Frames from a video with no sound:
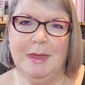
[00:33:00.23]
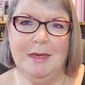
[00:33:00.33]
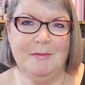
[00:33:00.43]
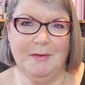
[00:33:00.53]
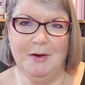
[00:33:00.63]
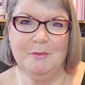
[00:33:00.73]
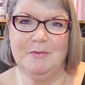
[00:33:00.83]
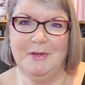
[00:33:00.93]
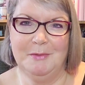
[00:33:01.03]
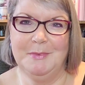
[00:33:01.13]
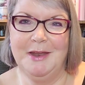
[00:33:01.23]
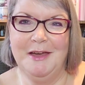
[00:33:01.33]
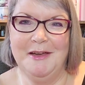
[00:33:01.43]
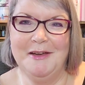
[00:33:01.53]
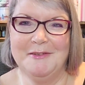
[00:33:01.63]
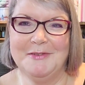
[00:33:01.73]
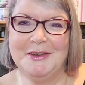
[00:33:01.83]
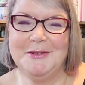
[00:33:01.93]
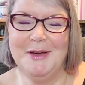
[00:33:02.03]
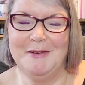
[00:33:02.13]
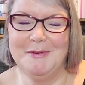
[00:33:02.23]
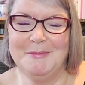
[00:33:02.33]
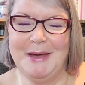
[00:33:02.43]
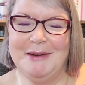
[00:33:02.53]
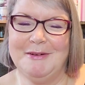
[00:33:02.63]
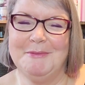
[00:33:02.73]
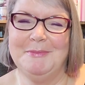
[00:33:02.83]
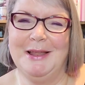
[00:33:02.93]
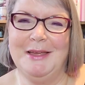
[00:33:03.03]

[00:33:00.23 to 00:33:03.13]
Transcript: If I don't film enough, I do have a backup